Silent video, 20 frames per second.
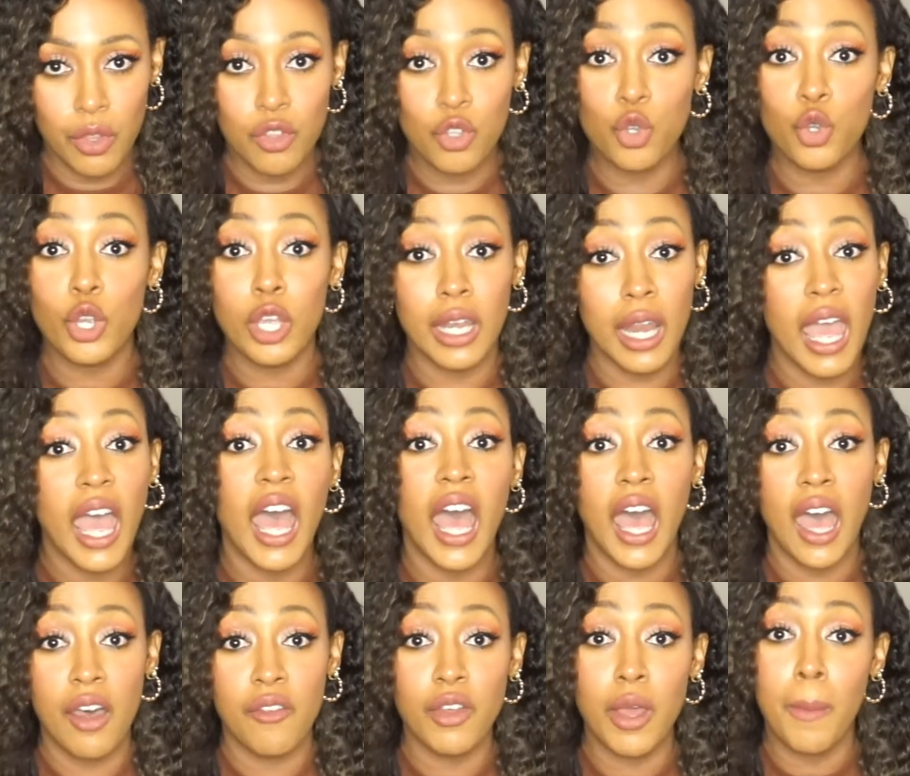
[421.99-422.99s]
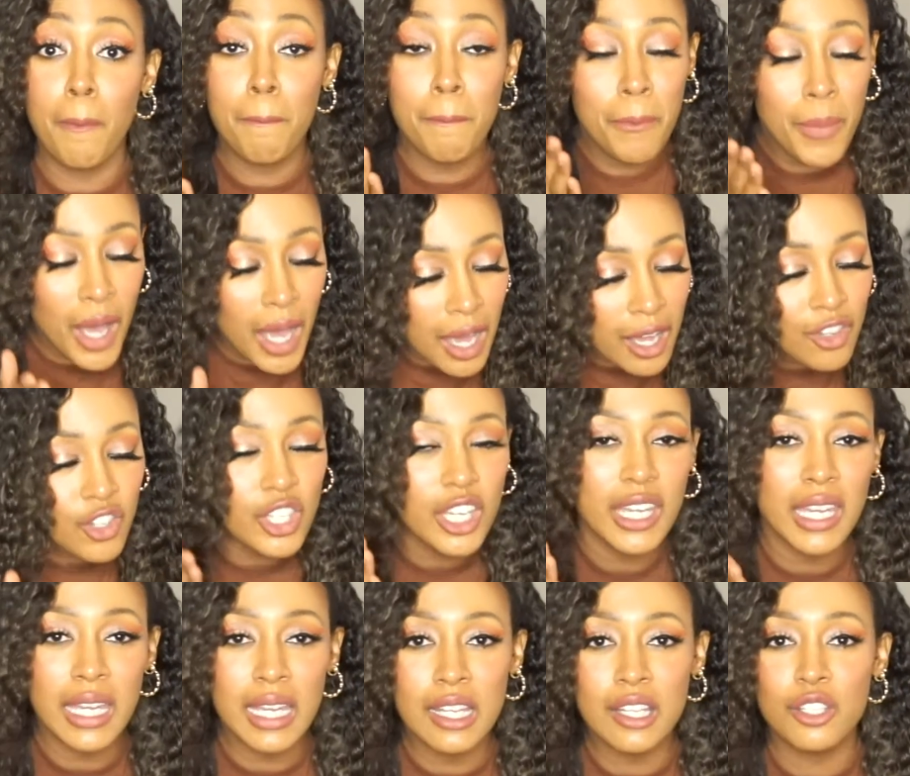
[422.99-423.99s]
you're gonna have a much
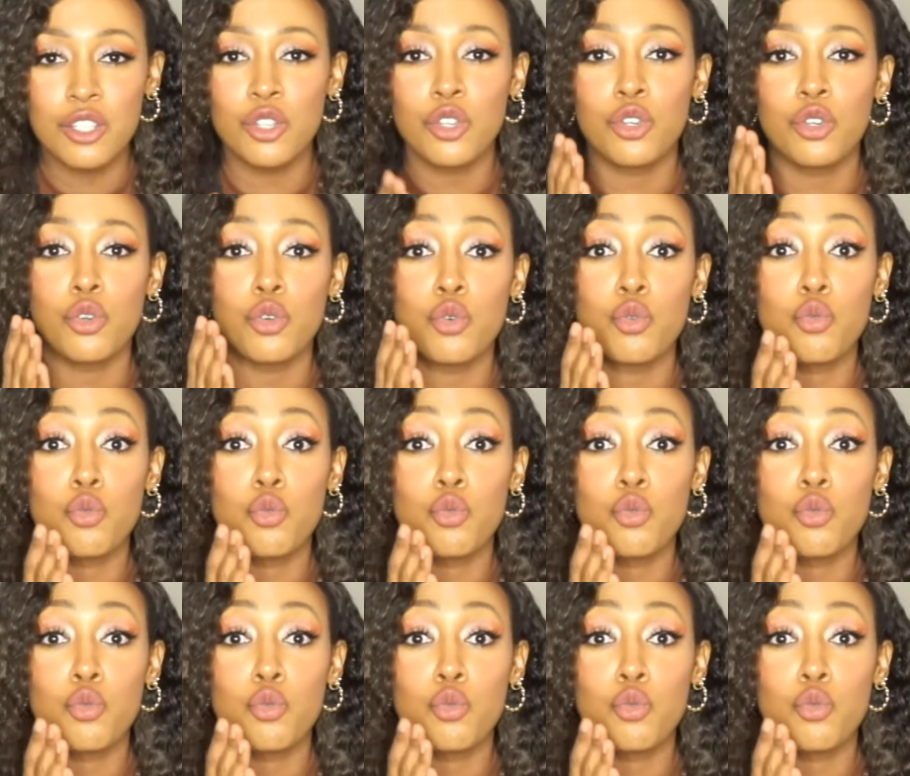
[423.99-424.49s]
easier